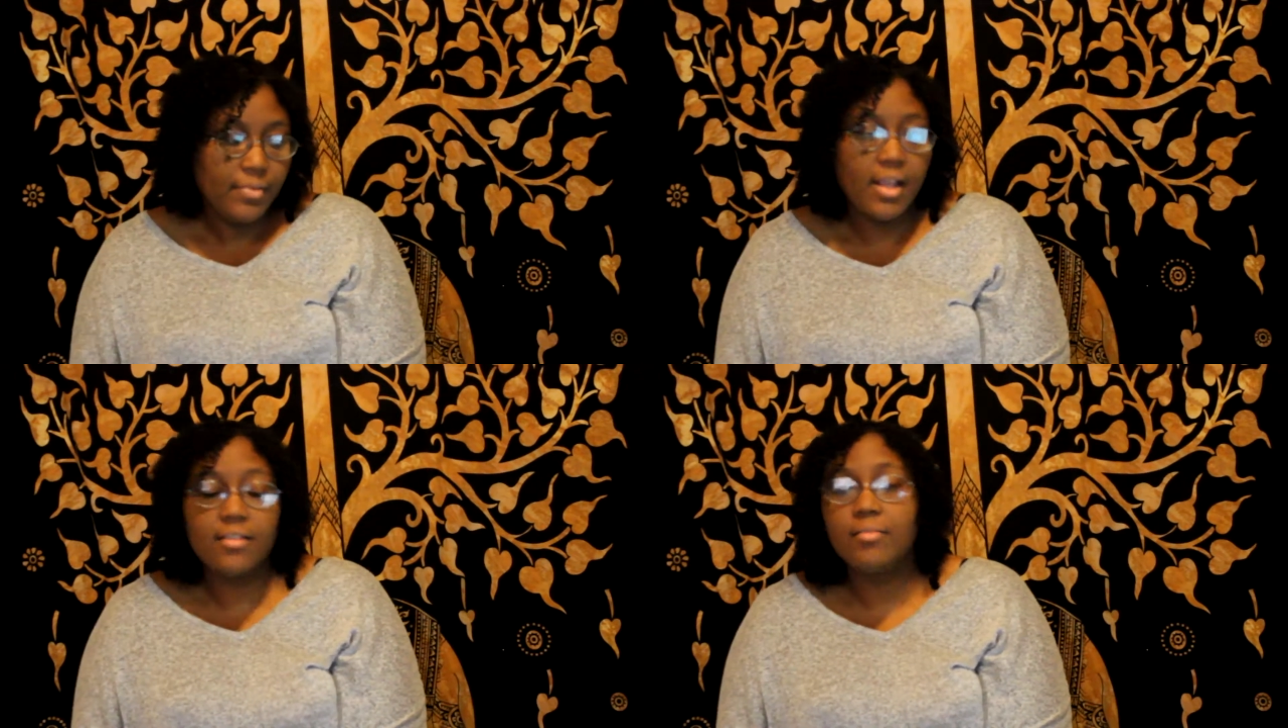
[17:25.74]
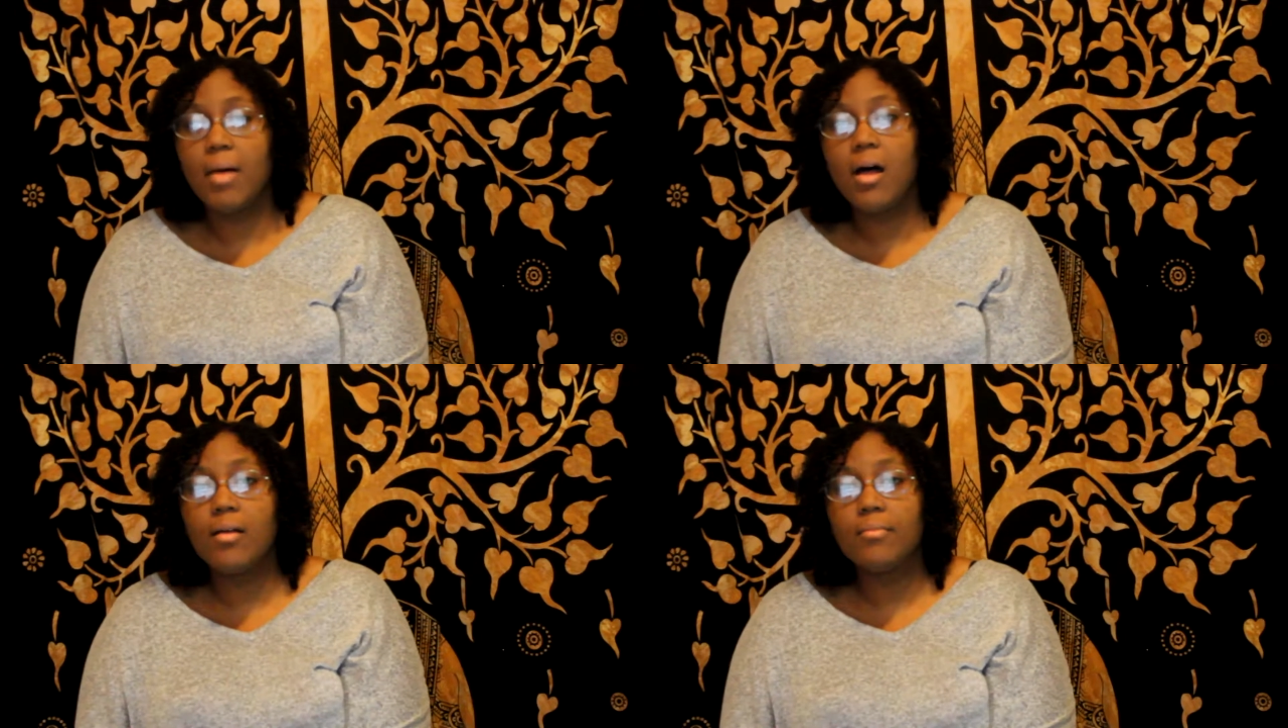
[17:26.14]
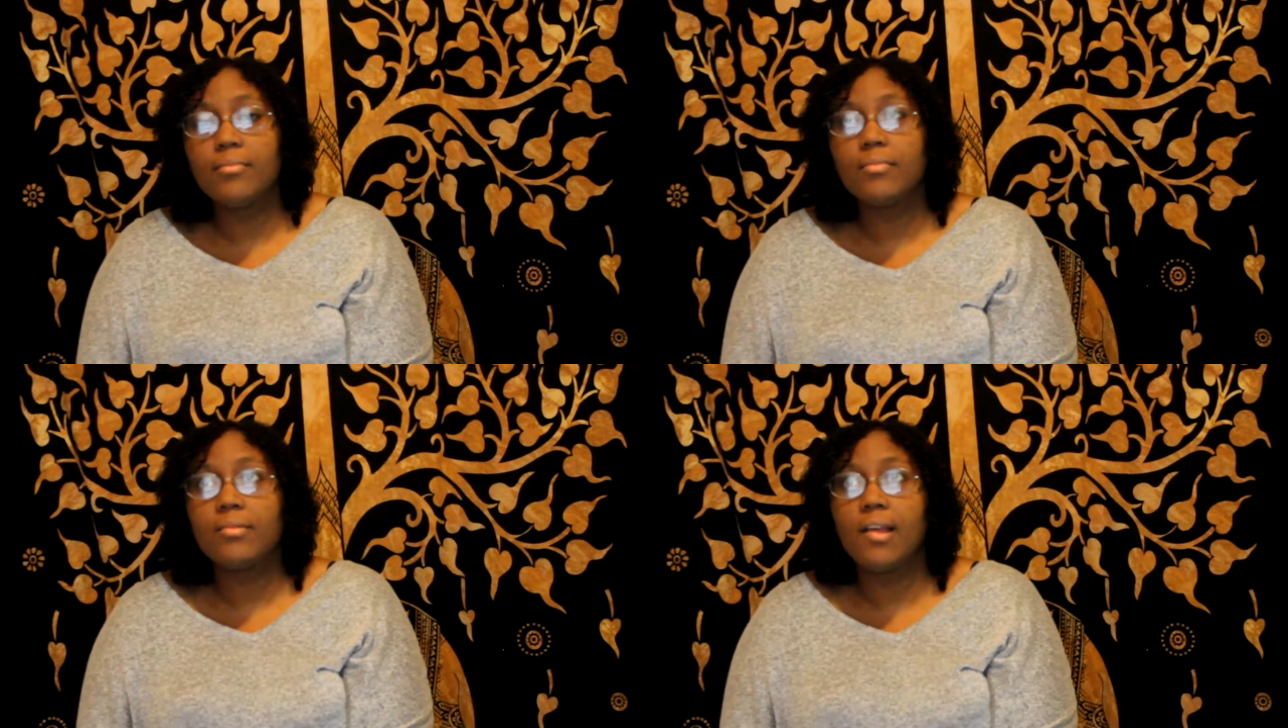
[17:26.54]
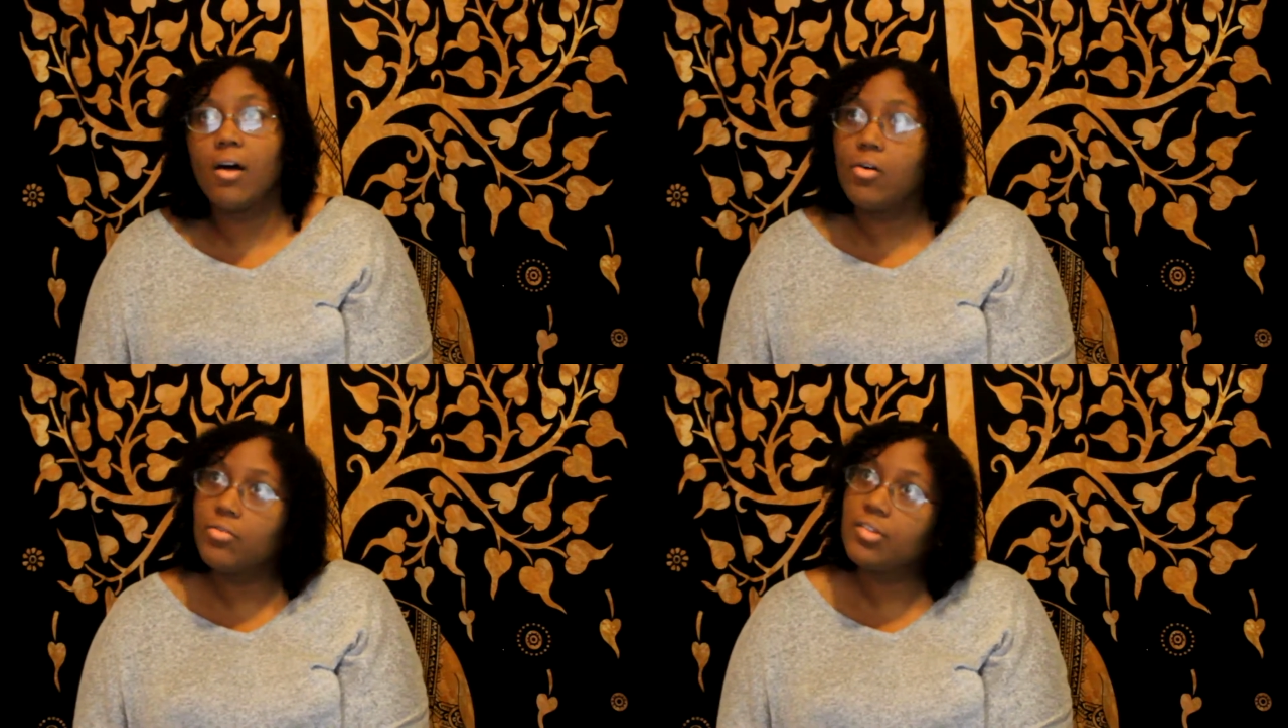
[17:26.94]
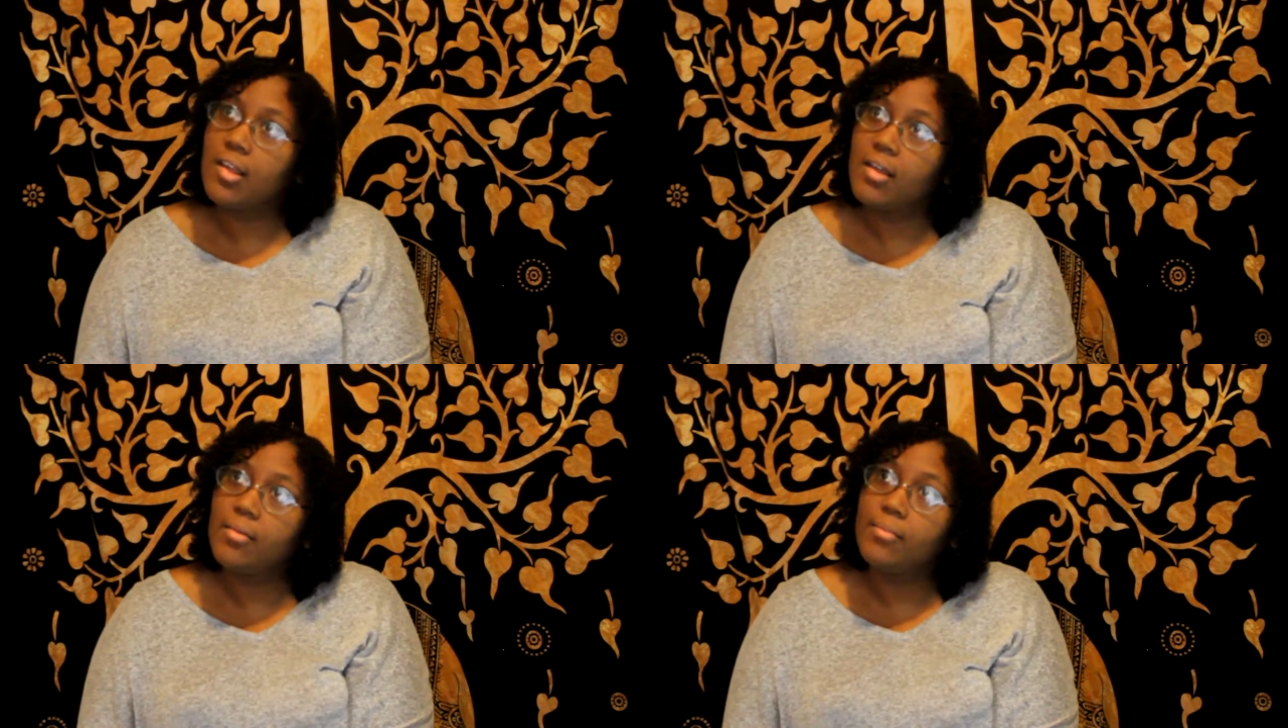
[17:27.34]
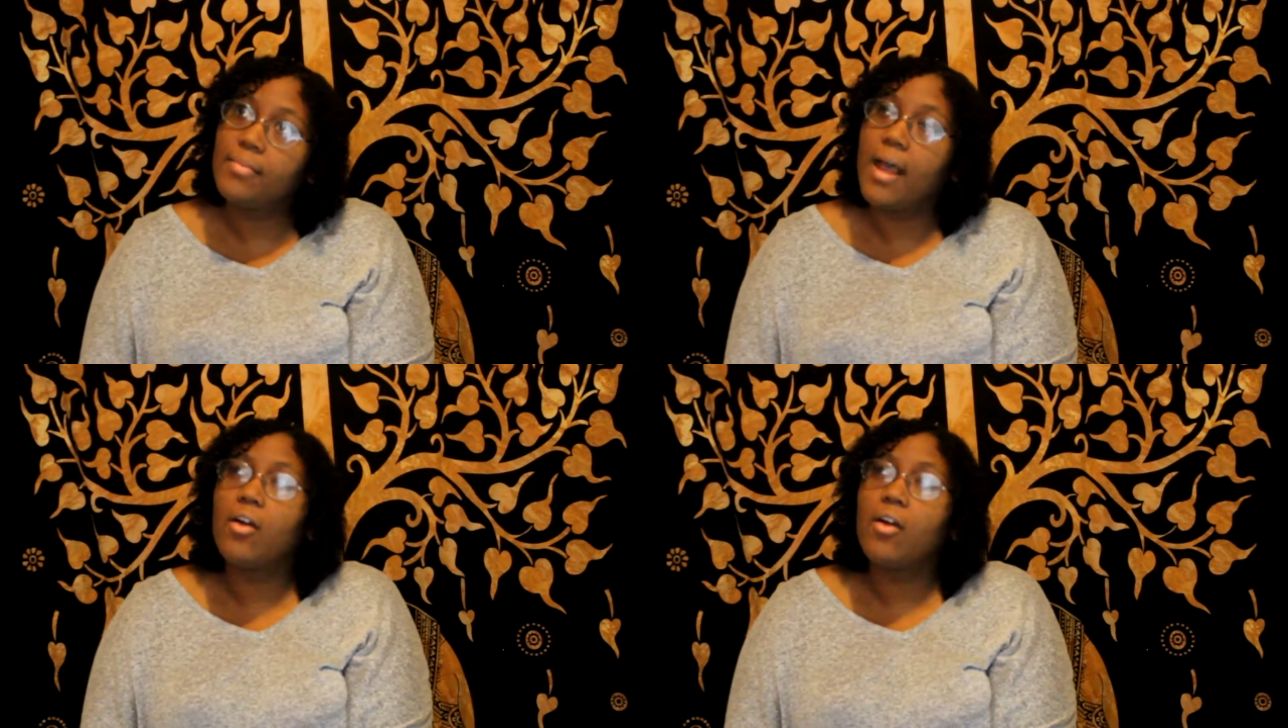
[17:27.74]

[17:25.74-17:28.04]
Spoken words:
His mom tells him that